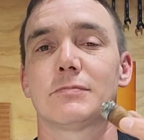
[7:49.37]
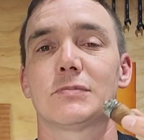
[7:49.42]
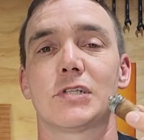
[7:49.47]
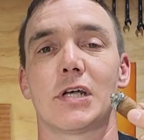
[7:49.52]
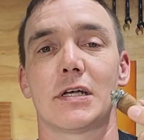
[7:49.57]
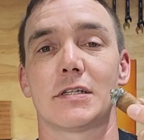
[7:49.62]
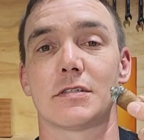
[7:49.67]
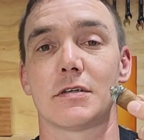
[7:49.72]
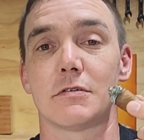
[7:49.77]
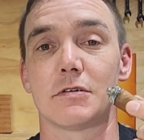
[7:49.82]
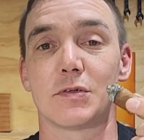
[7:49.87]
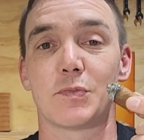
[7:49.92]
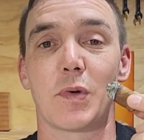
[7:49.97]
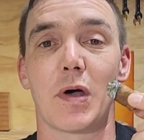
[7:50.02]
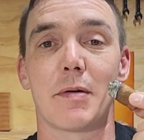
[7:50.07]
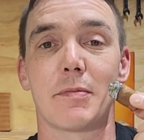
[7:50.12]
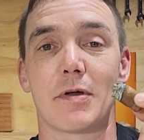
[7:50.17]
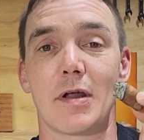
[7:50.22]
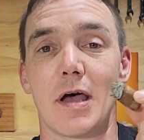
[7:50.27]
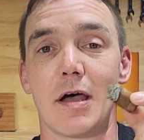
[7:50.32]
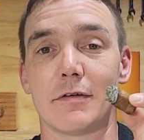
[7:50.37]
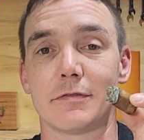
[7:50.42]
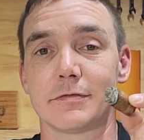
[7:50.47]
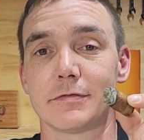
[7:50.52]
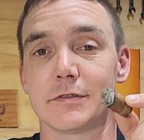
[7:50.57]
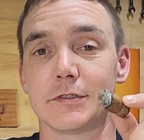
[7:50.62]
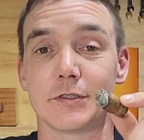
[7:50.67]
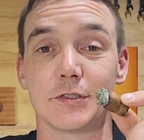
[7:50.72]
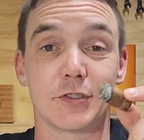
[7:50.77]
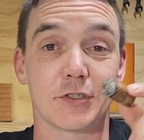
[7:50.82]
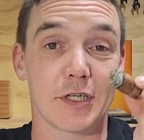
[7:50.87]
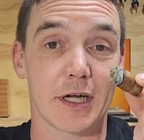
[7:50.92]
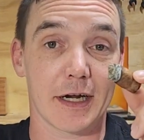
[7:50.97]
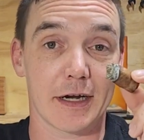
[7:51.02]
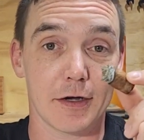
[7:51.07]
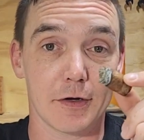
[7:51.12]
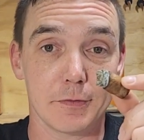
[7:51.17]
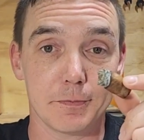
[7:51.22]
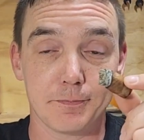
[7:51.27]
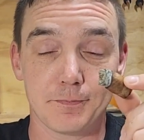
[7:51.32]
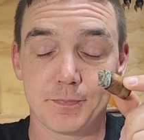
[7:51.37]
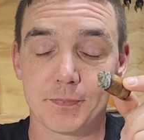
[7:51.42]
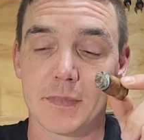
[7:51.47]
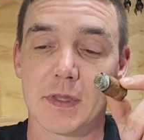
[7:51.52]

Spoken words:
Chat's always popping off. You should check it out.